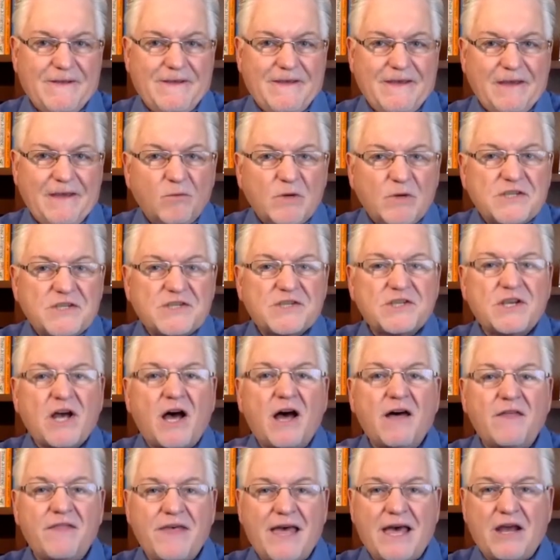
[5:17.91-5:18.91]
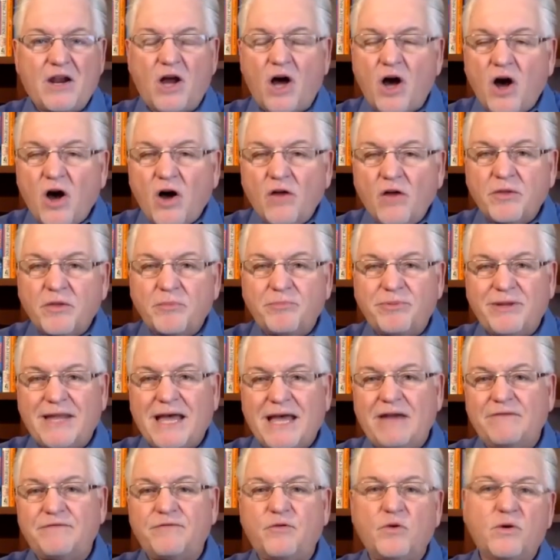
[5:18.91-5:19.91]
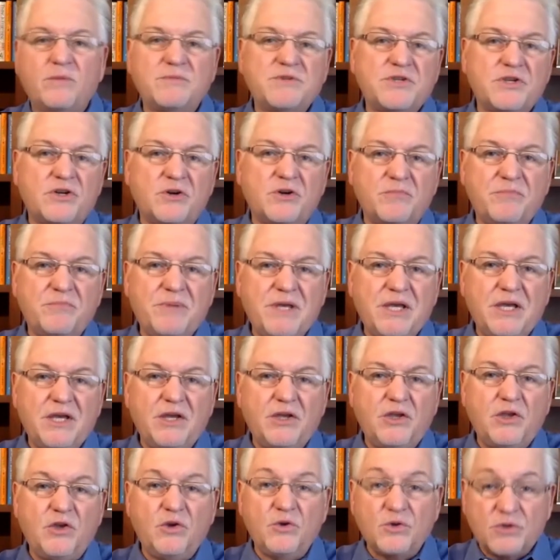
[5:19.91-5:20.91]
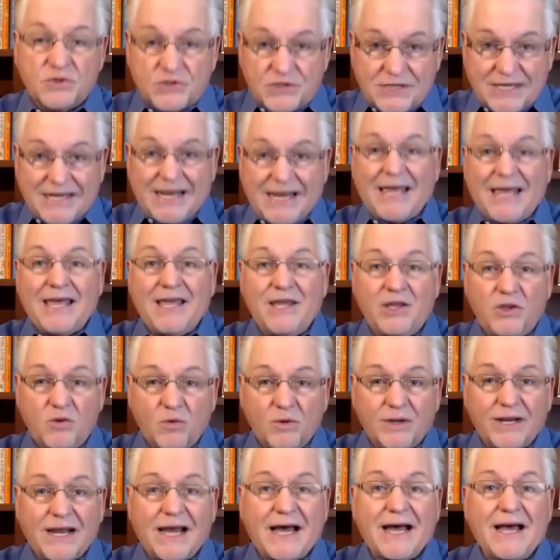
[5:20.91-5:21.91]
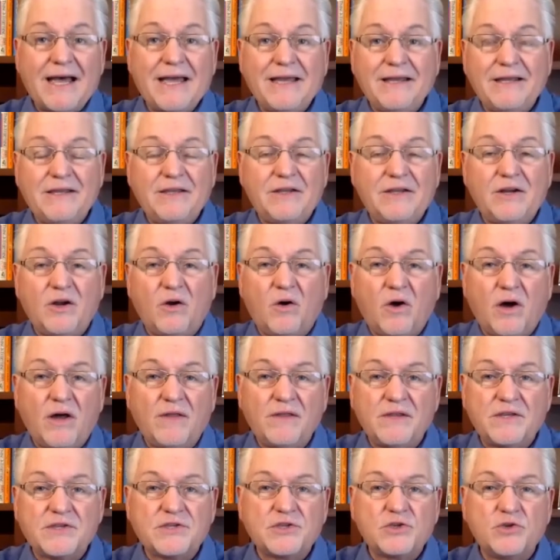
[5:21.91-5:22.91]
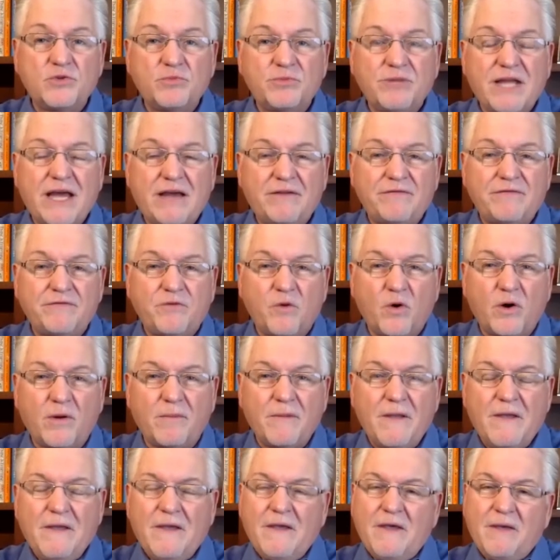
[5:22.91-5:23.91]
And we saw that all the platforms that are being used today, you and I, you know, on this Zoom platform.